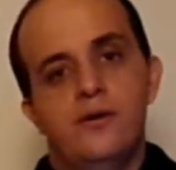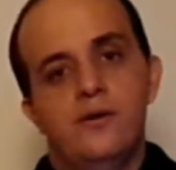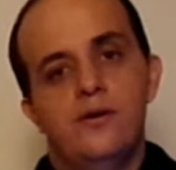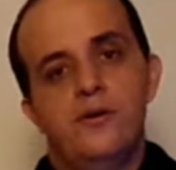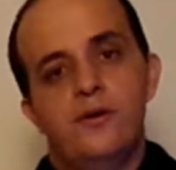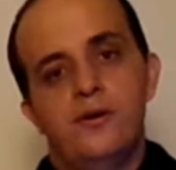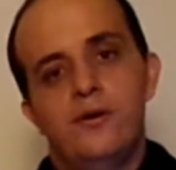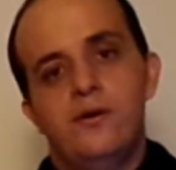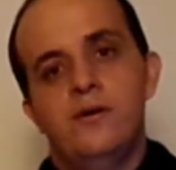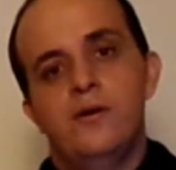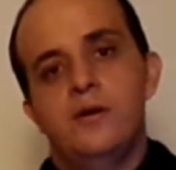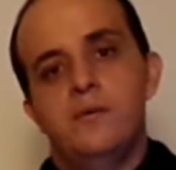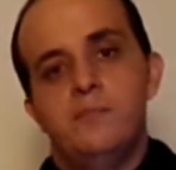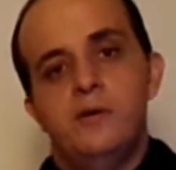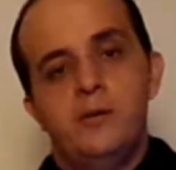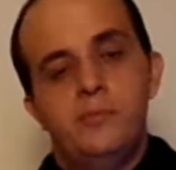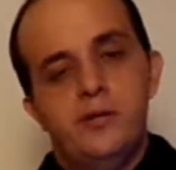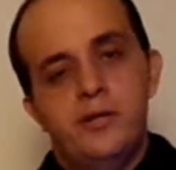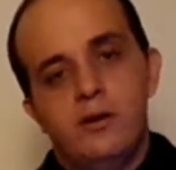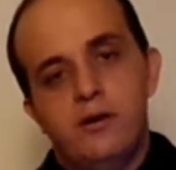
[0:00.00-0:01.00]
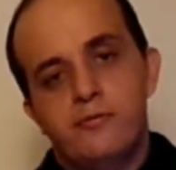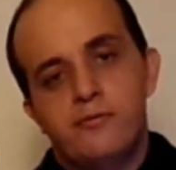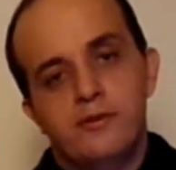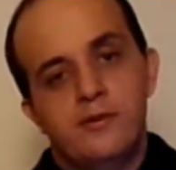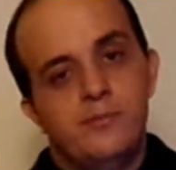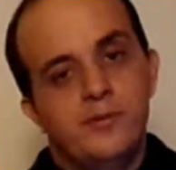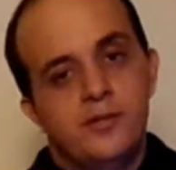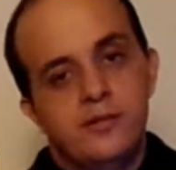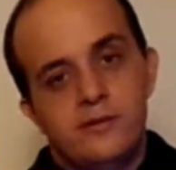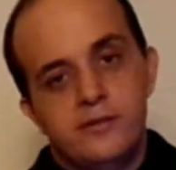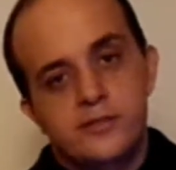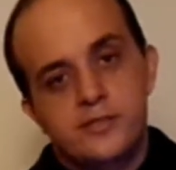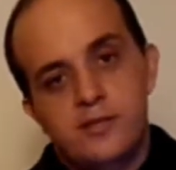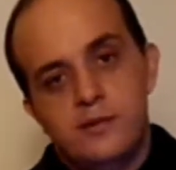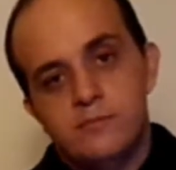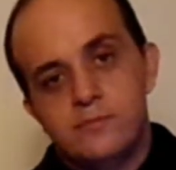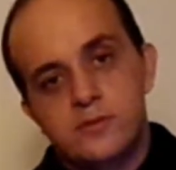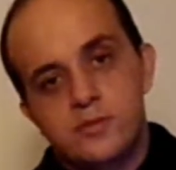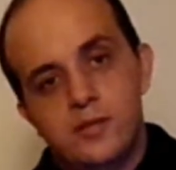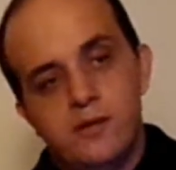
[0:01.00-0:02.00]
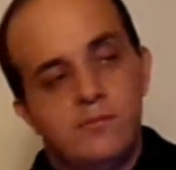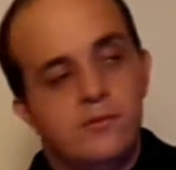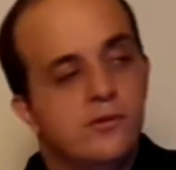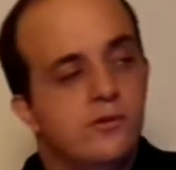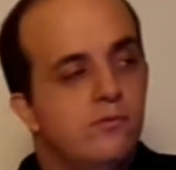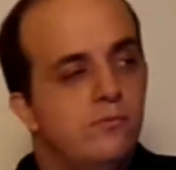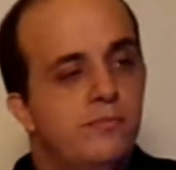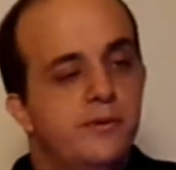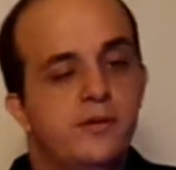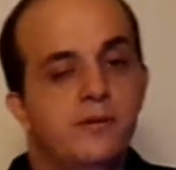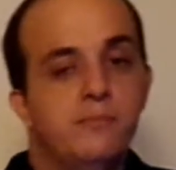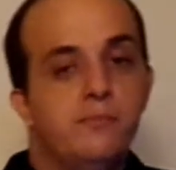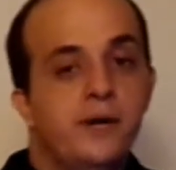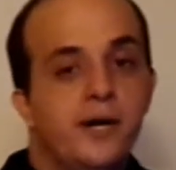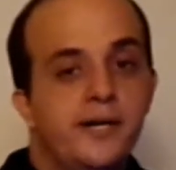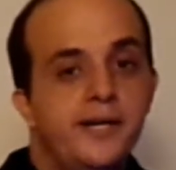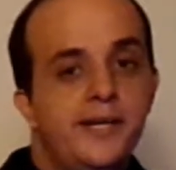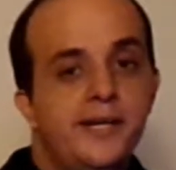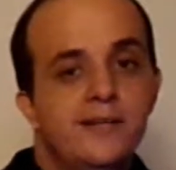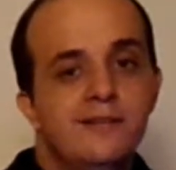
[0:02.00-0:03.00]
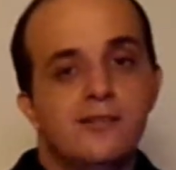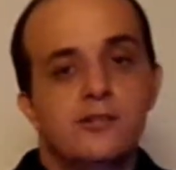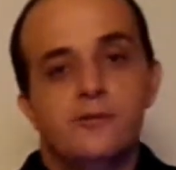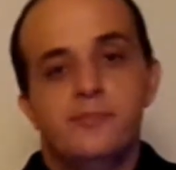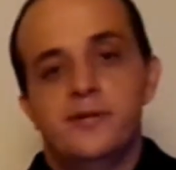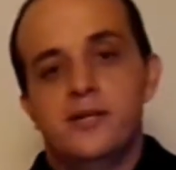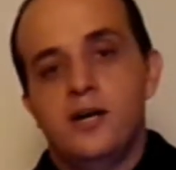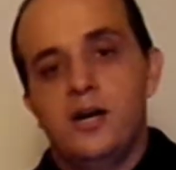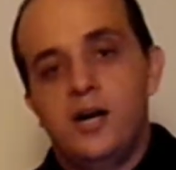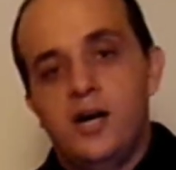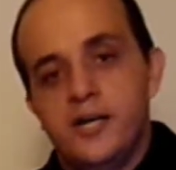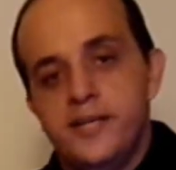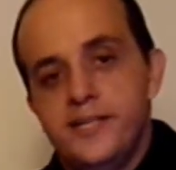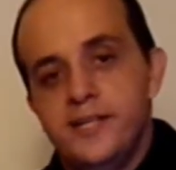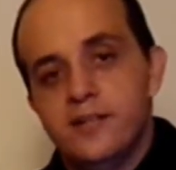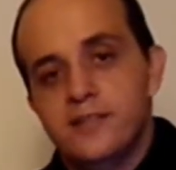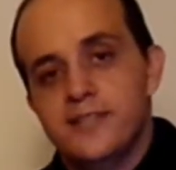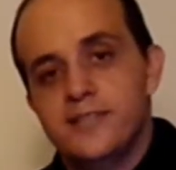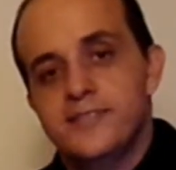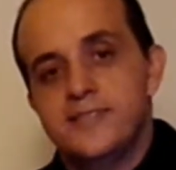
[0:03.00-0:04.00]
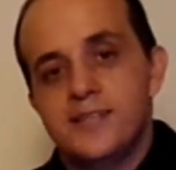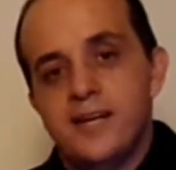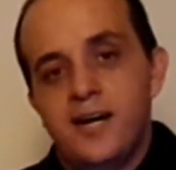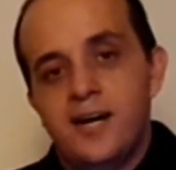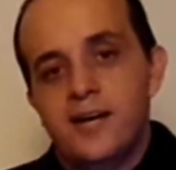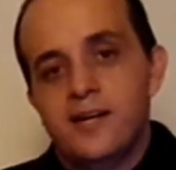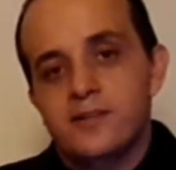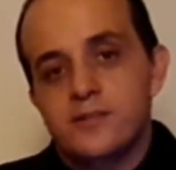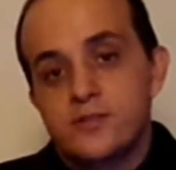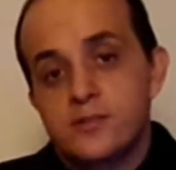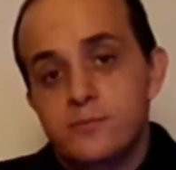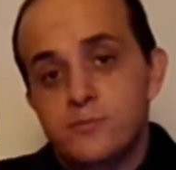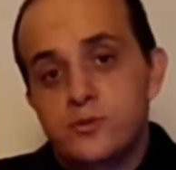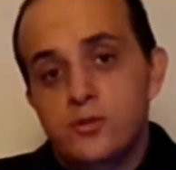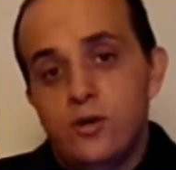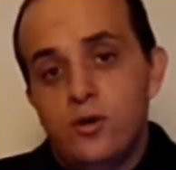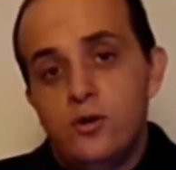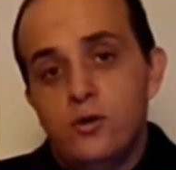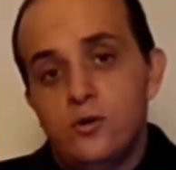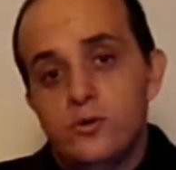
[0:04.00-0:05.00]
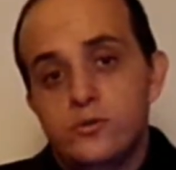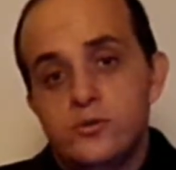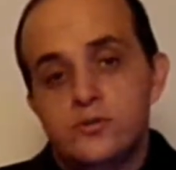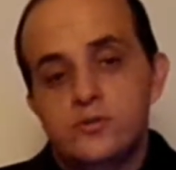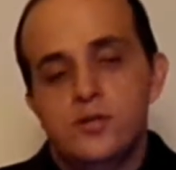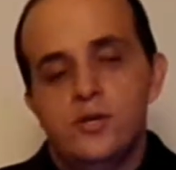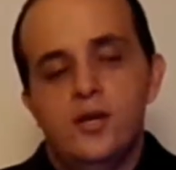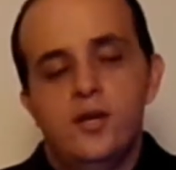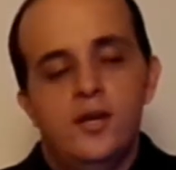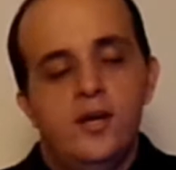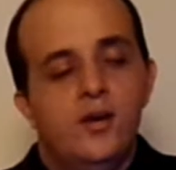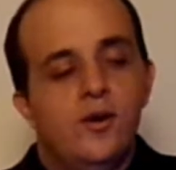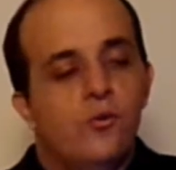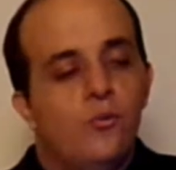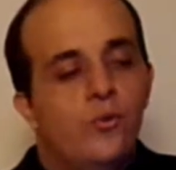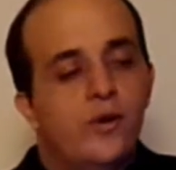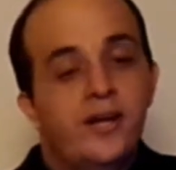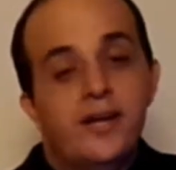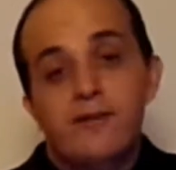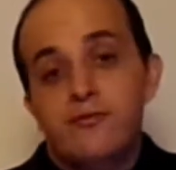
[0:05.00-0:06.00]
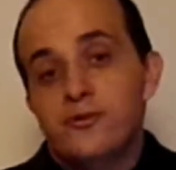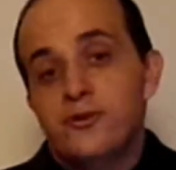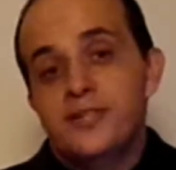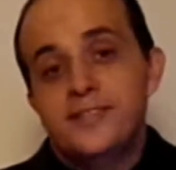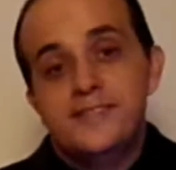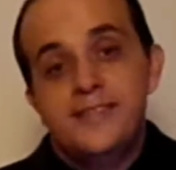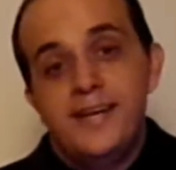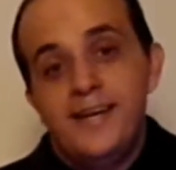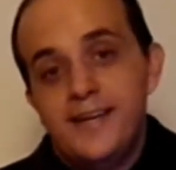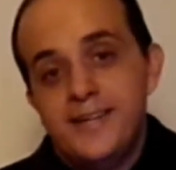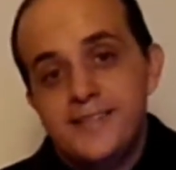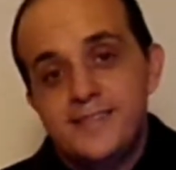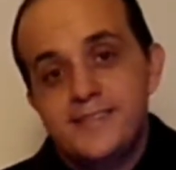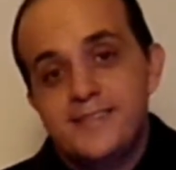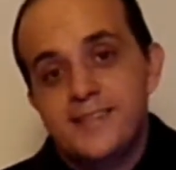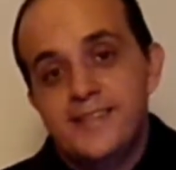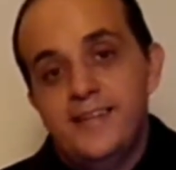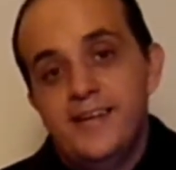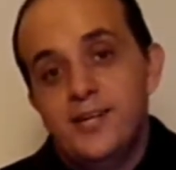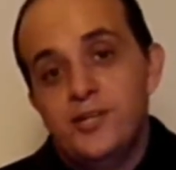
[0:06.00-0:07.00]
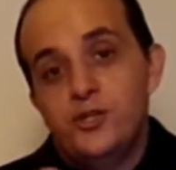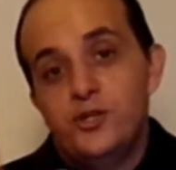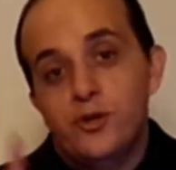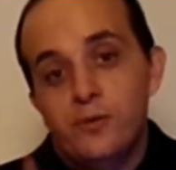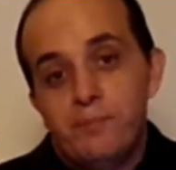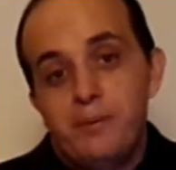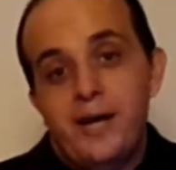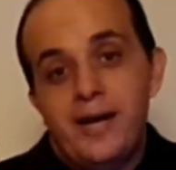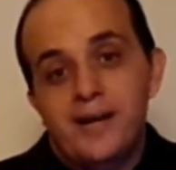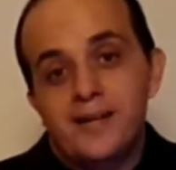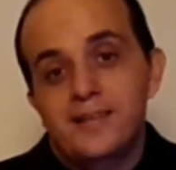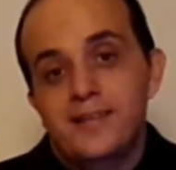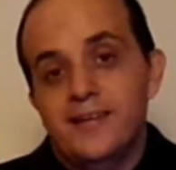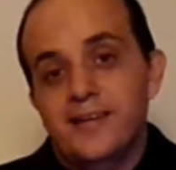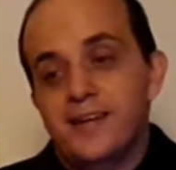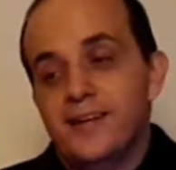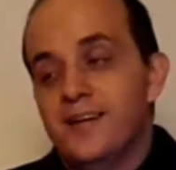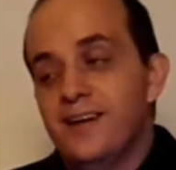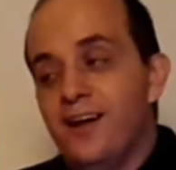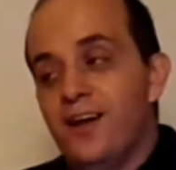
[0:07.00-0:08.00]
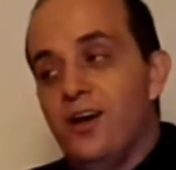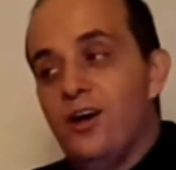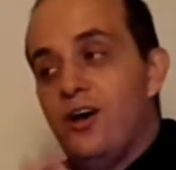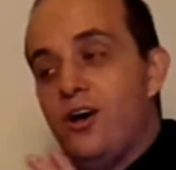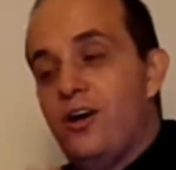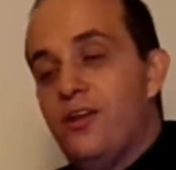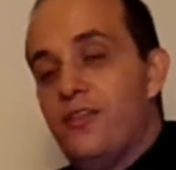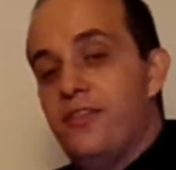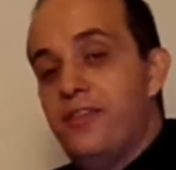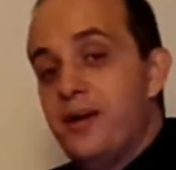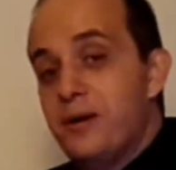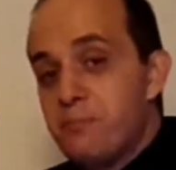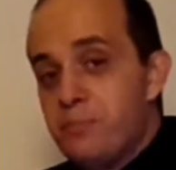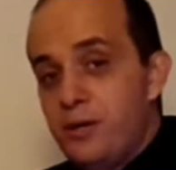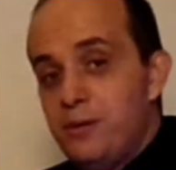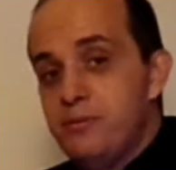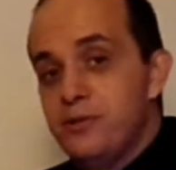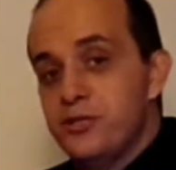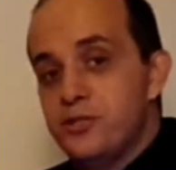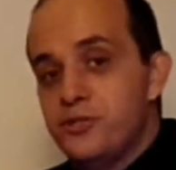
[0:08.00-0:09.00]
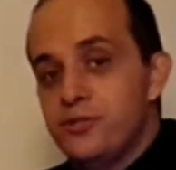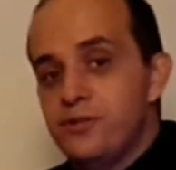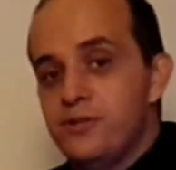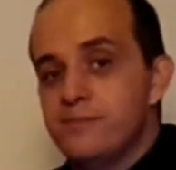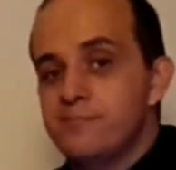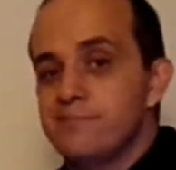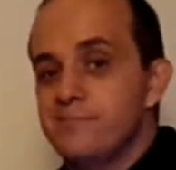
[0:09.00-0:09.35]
You know, maybe offer them a little something, a little bit of money, a little bit of honey on the side, on some toast, whatever it takes to get your backlink on that publisher,